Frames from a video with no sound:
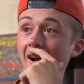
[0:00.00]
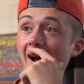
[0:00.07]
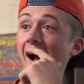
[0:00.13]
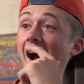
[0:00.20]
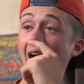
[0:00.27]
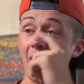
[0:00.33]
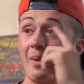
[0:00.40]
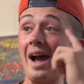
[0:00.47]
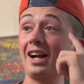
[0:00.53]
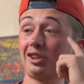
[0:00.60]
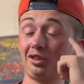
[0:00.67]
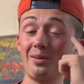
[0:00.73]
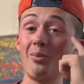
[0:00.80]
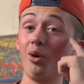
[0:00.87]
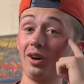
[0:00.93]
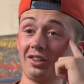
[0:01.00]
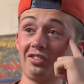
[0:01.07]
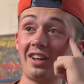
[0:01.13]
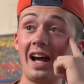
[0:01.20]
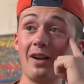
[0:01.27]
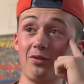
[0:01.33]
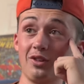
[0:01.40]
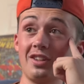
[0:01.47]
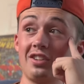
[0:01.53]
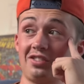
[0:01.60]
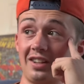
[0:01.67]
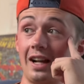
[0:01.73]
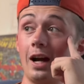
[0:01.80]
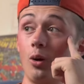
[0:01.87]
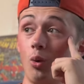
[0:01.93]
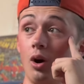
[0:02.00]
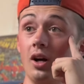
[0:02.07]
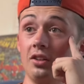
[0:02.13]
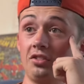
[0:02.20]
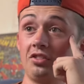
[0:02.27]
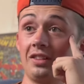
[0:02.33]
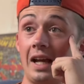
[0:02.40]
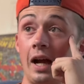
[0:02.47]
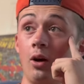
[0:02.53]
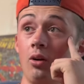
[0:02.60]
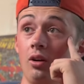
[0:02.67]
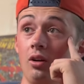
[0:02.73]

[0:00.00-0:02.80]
I'm actually more excited for this than I was now.